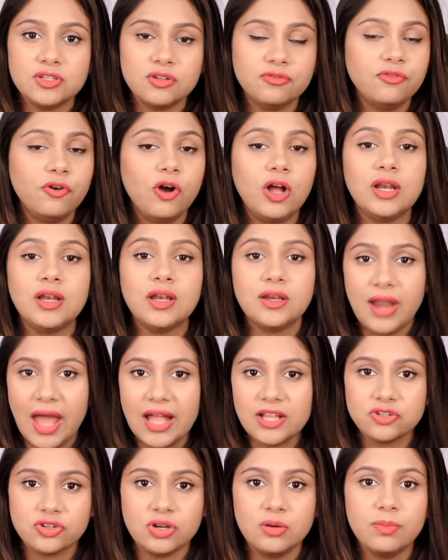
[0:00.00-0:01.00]
First of all,
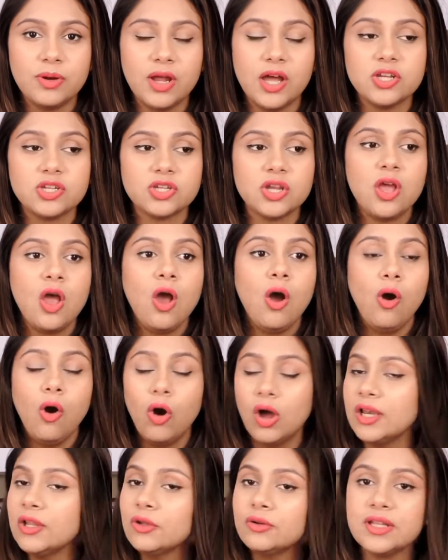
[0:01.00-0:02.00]
natural brush.
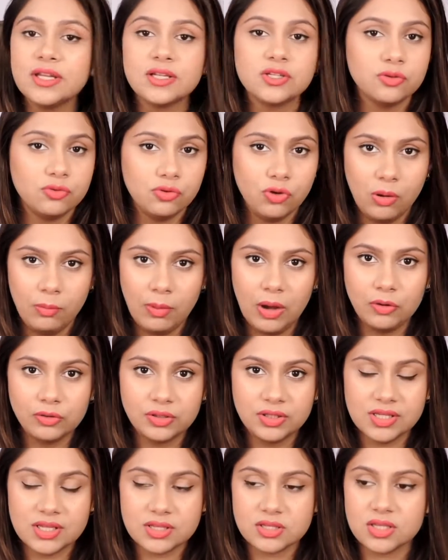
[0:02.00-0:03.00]
All you need to know
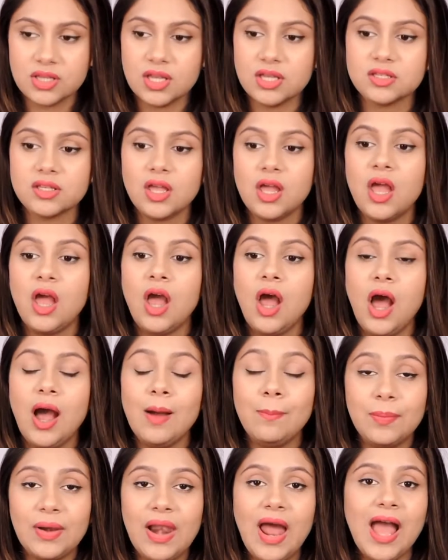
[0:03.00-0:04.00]
about this is
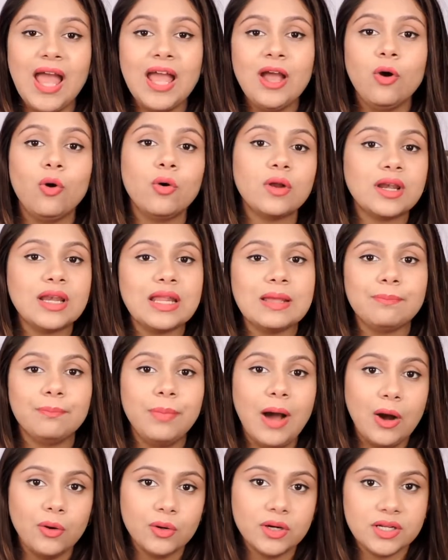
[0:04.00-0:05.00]
apply only
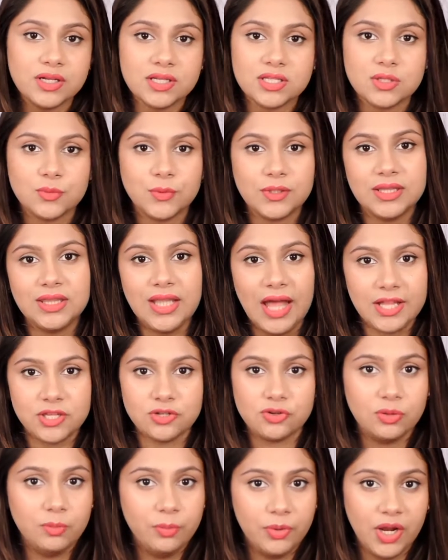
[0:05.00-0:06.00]
powders with
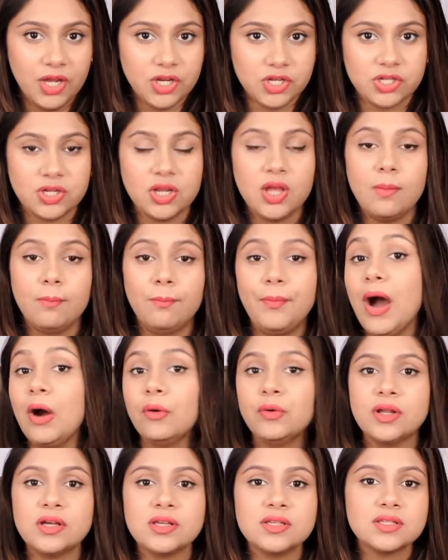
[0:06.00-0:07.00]
natural brush.
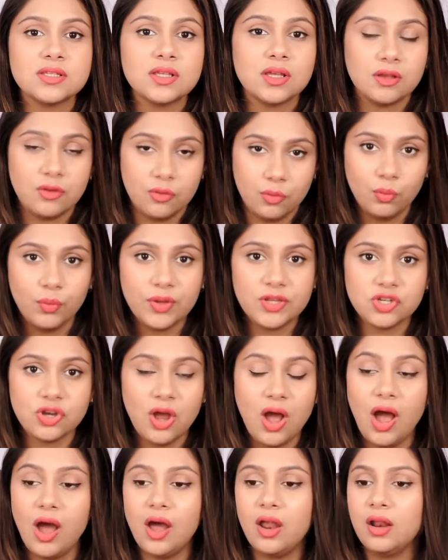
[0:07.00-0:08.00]
Powders
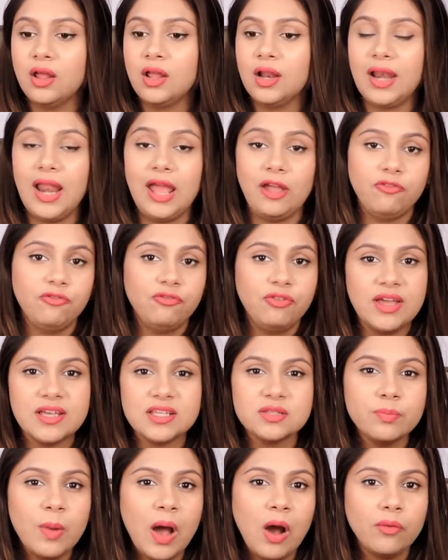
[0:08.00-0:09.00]
which are like
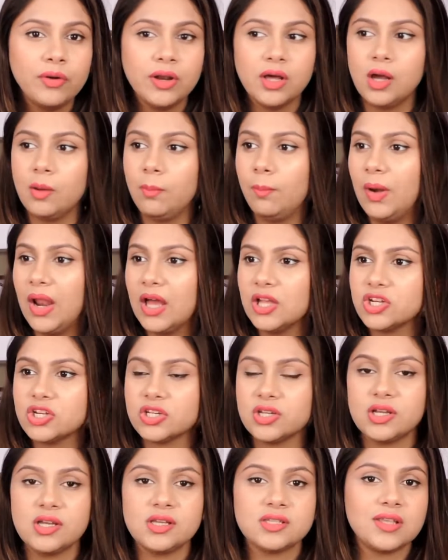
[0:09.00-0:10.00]
face powder,
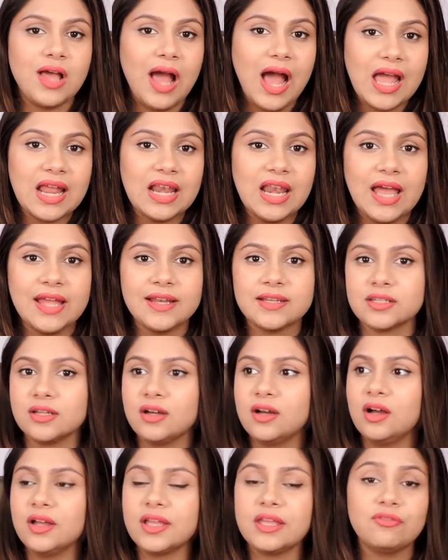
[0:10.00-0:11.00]
blushes,
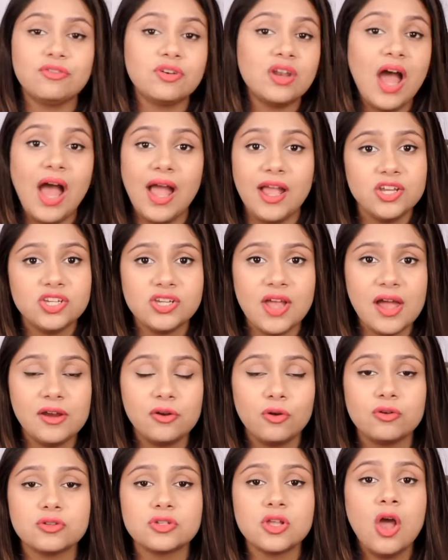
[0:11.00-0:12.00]
highlighter, even
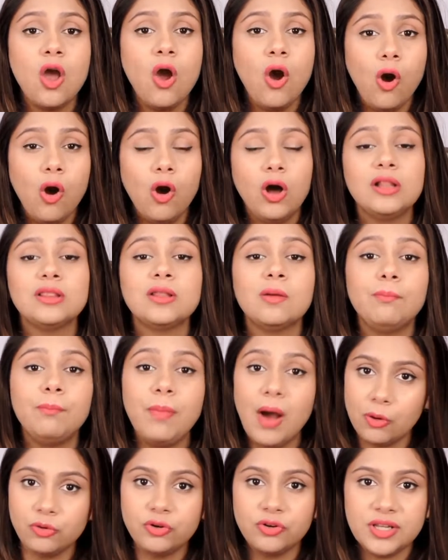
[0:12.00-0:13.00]
eyeshadows, all the
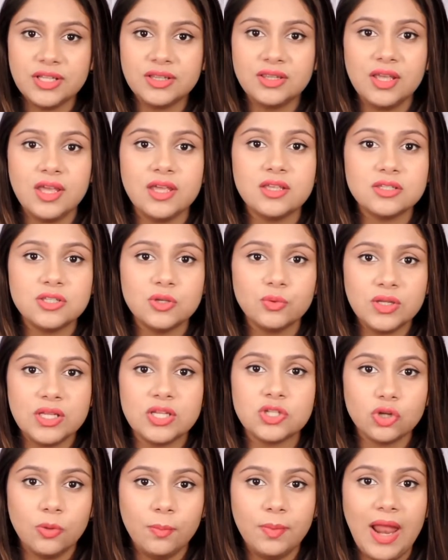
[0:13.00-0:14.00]
powdery things you
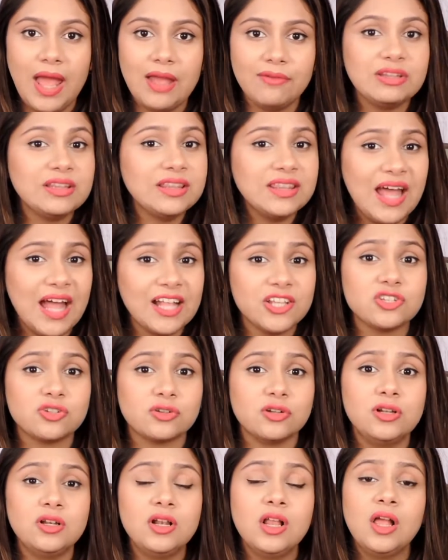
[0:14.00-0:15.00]
need to apply with
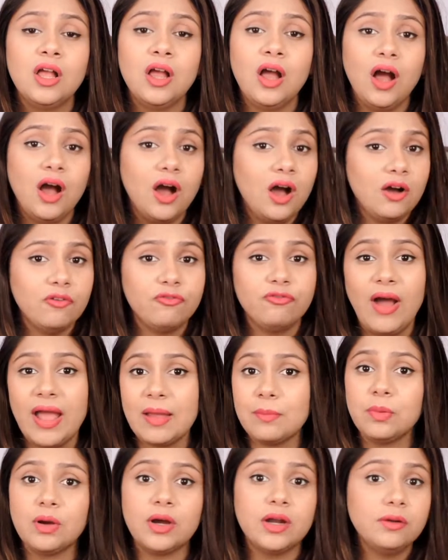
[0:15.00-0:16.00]
natural
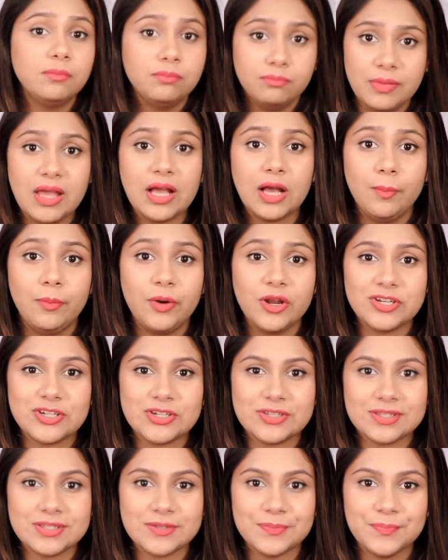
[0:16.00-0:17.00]
fibered makeup
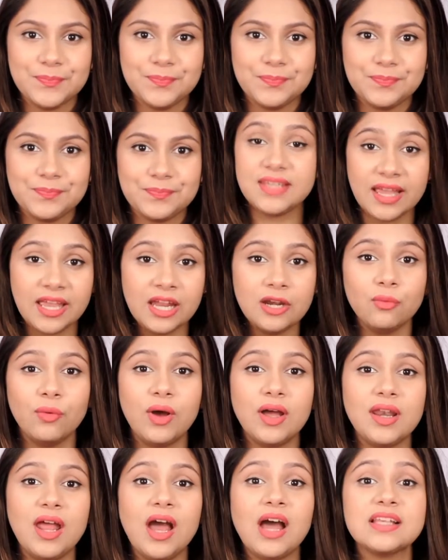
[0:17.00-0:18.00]
brushes. The
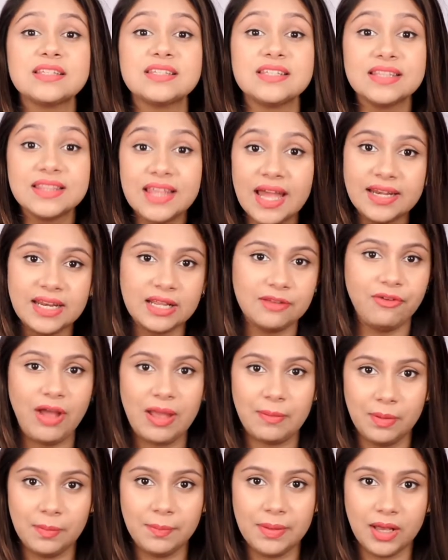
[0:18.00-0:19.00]
second one are synthetic
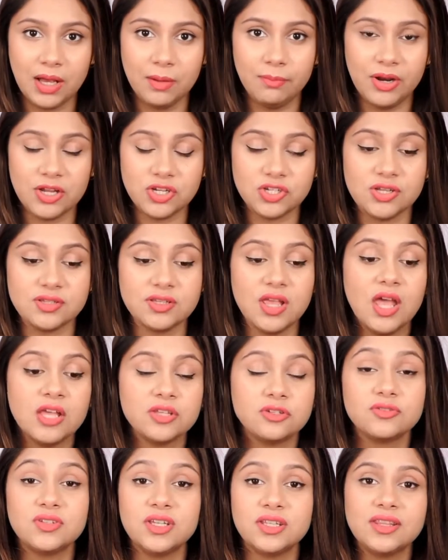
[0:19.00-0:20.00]
fiber makeup brushes.
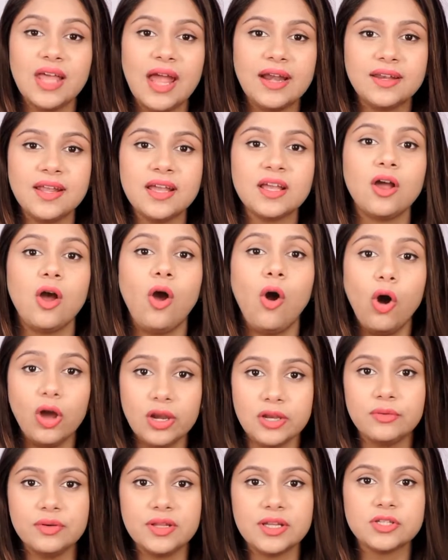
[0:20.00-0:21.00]
So synthetic,
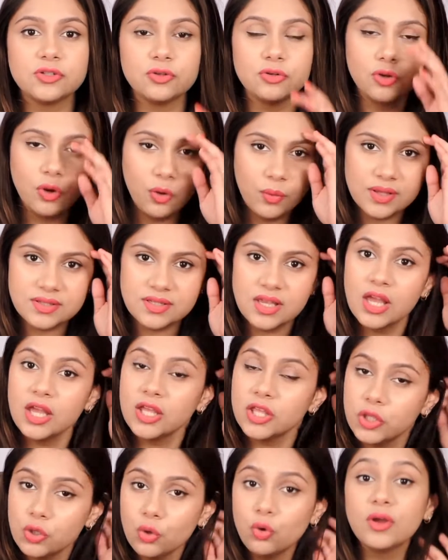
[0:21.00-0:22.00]
all you need to know is
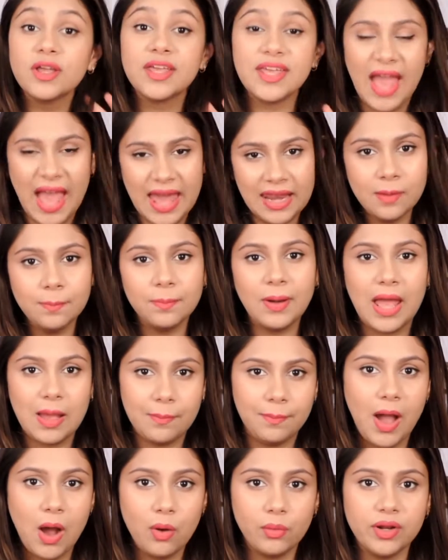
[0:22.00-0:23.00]
you can
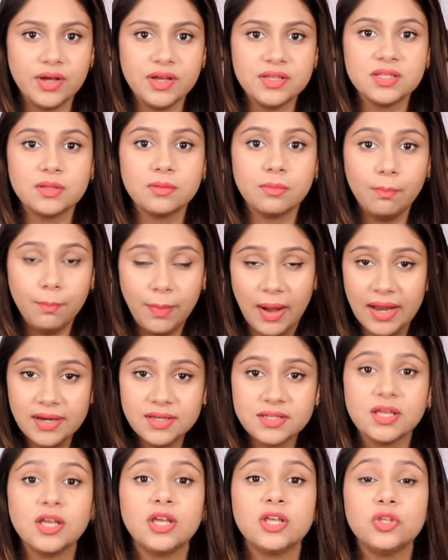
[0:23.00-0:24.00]
apply powders,
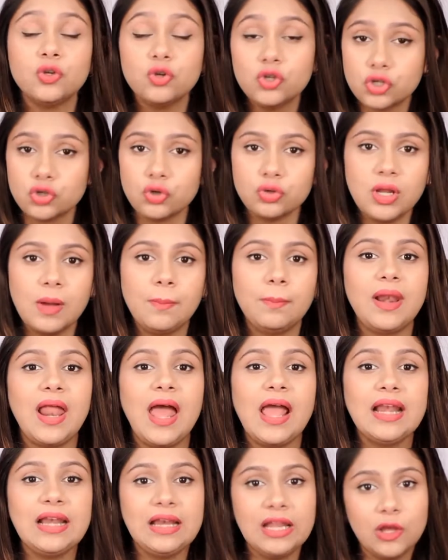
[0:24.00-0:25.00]
but you should
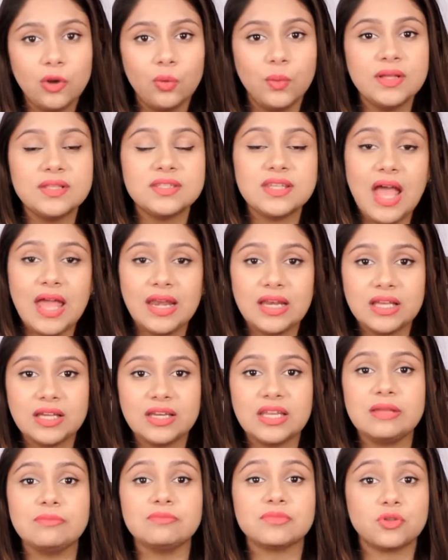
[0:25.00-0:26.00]
apply liquids
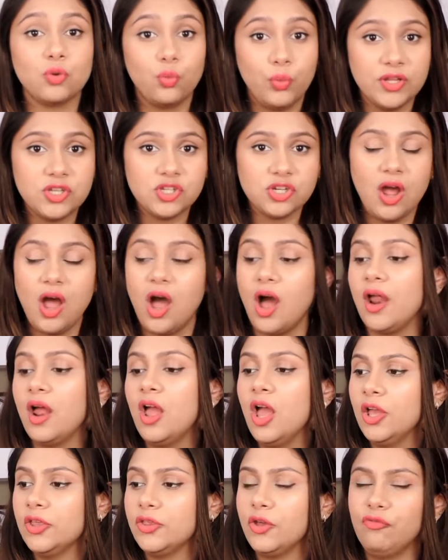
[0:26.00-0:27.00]
and creams, which
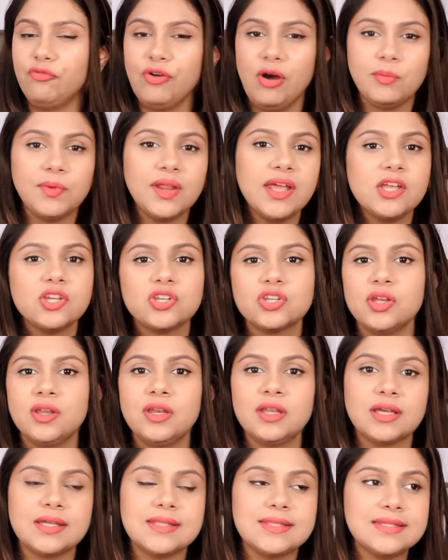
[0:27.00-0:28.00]
are your
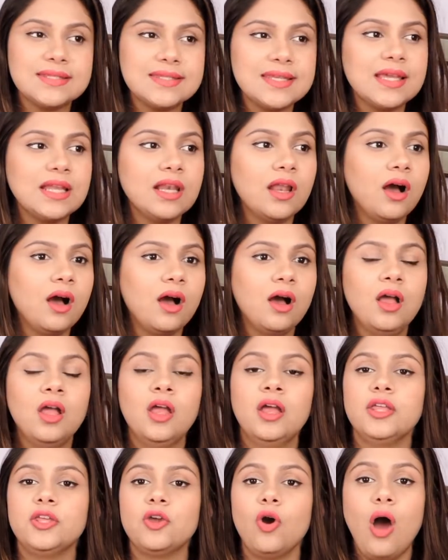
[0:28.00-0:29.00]
foundation,
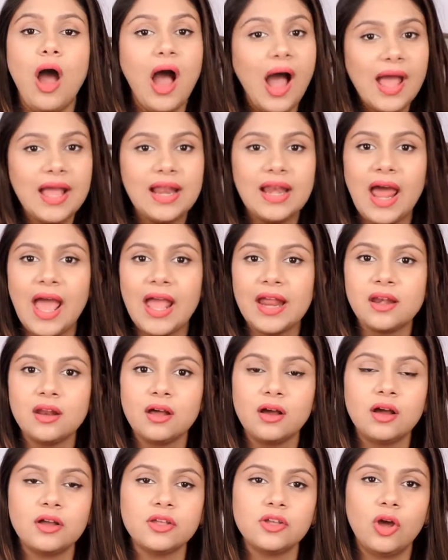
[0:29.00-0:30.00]
concealer, your
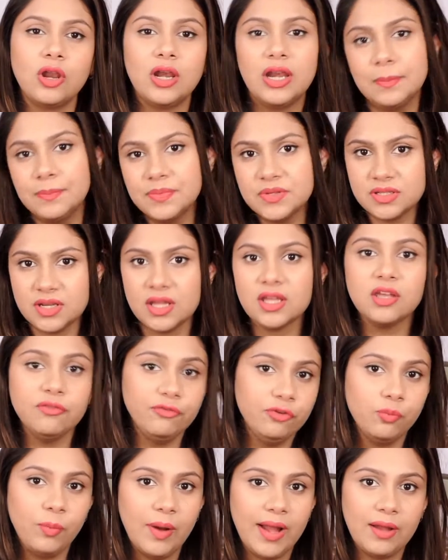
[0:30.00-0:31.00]
eyeliner, your
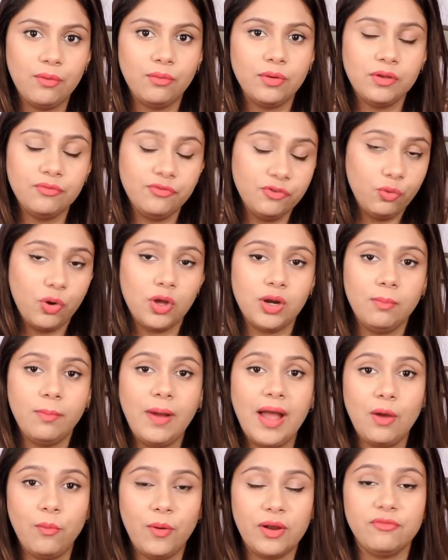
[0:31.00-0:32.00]
lipstick, if you want
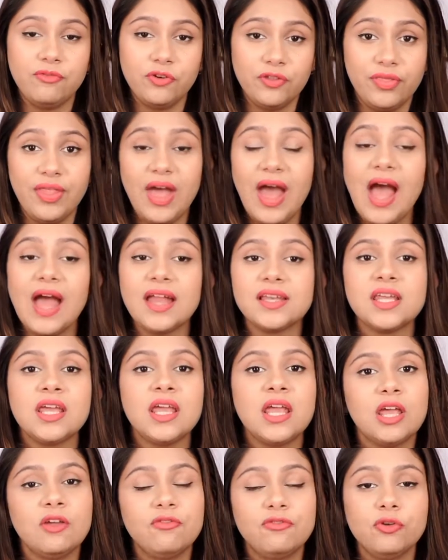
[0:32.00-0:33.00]
to buy one for
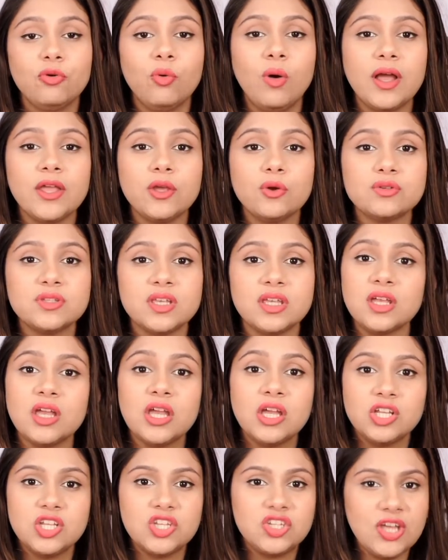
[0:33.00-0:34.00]
that. If you are
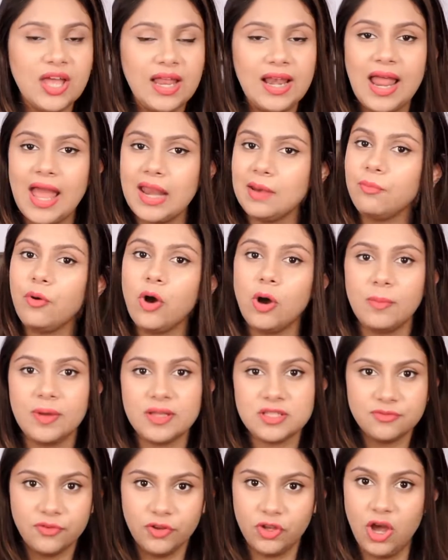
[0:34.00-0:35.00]
using gel and
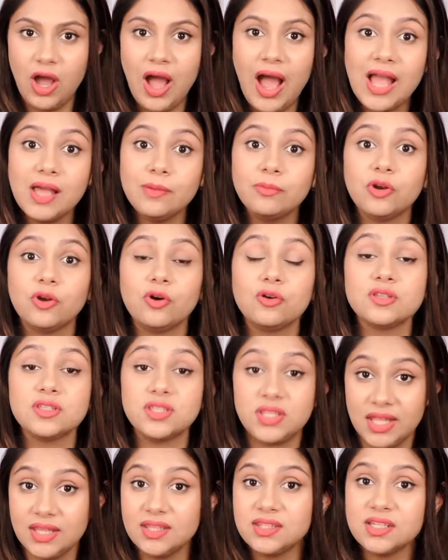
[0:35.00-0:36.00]
pomades for your
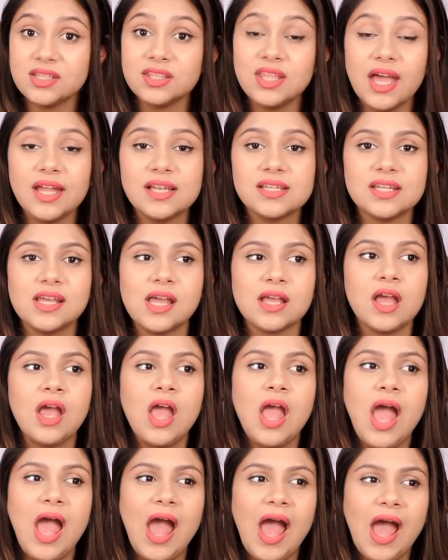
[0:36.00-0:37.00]
eyebrows, then
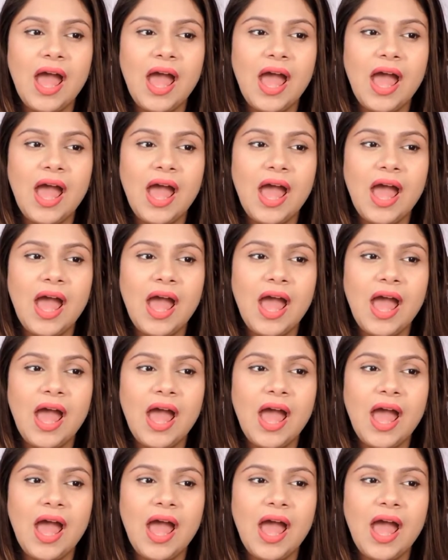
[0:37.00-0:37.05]
synthetic.